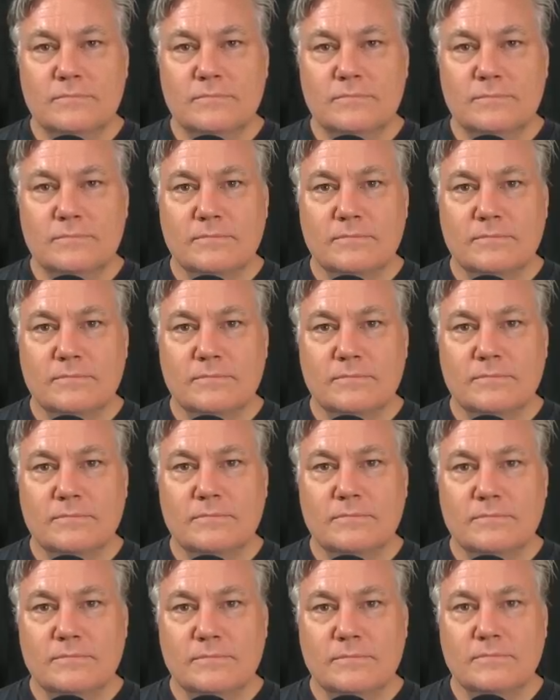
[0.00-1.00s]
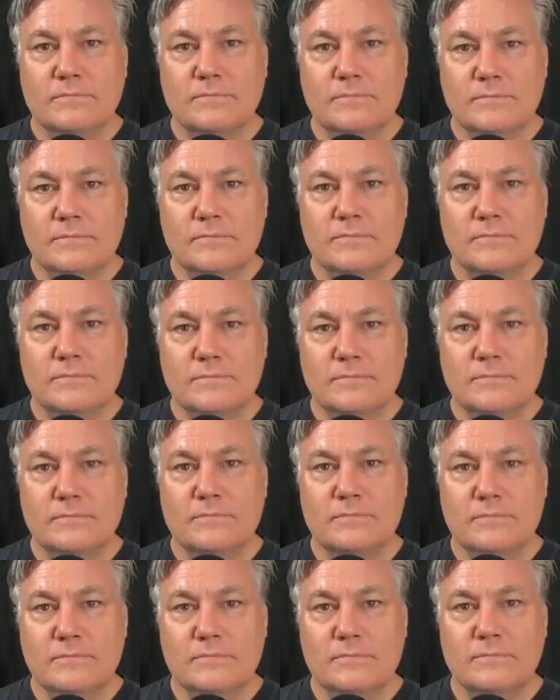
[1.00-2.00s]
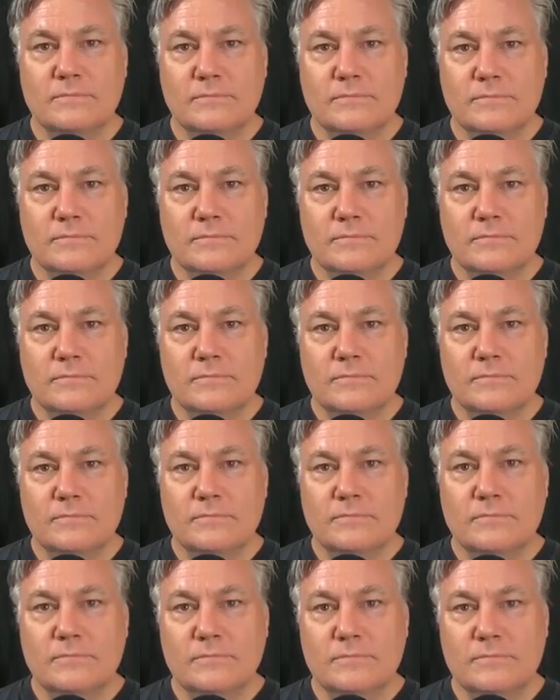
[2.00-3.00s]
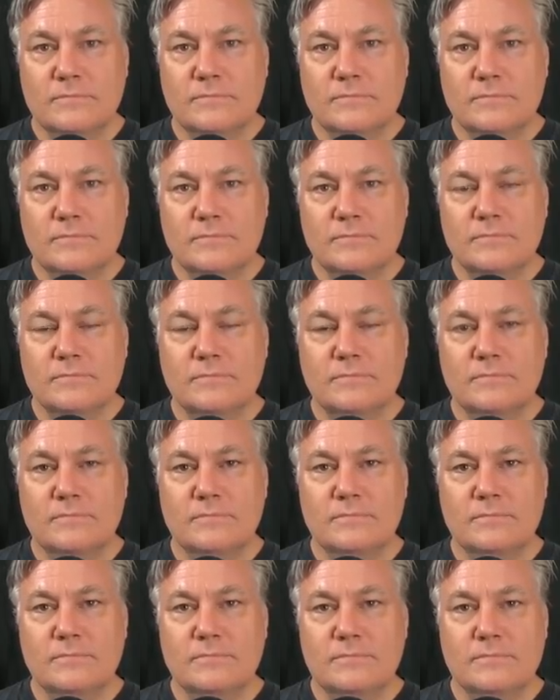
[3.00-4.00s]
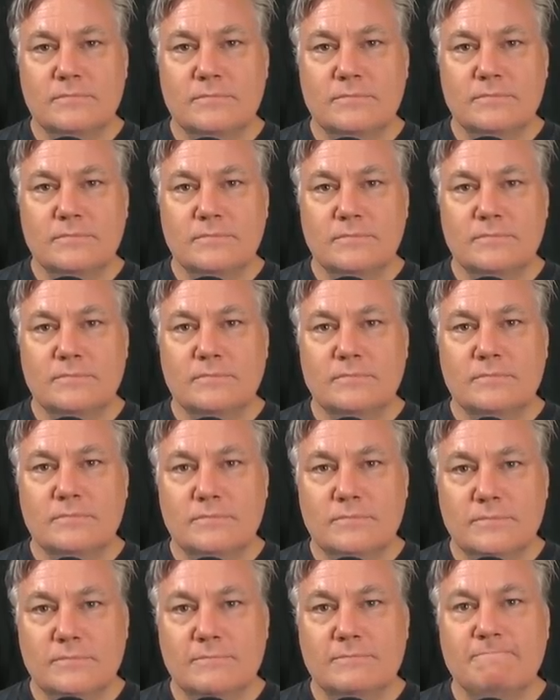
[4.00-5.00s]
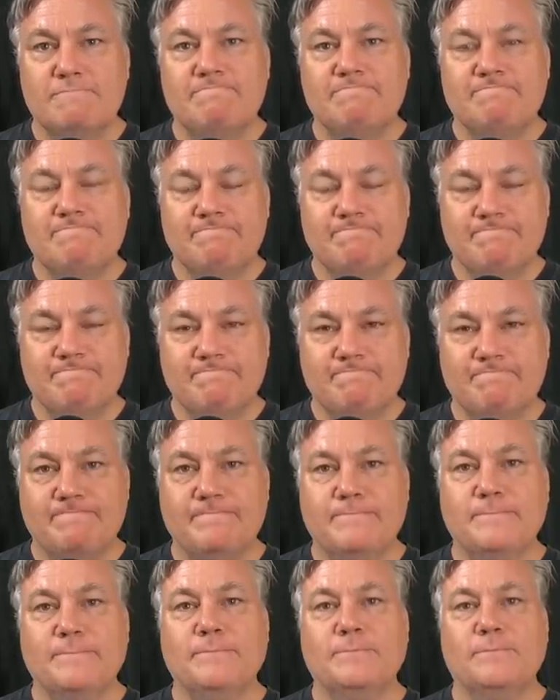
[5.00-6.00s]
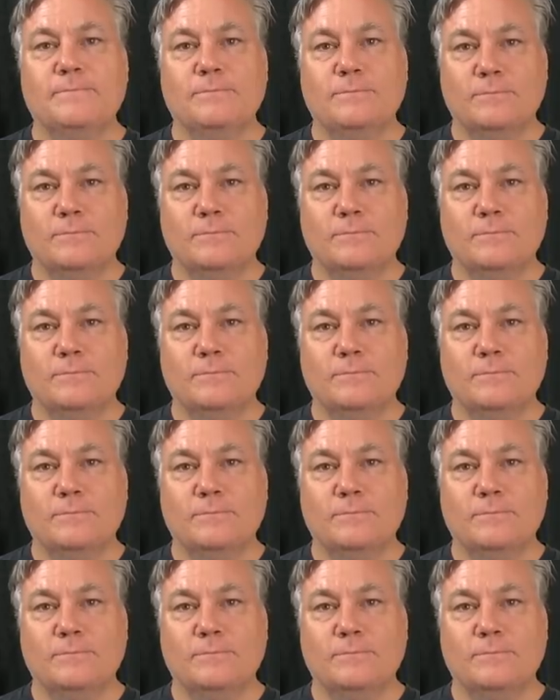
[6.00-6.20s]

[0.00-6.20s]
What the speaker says: This person isn't speaking.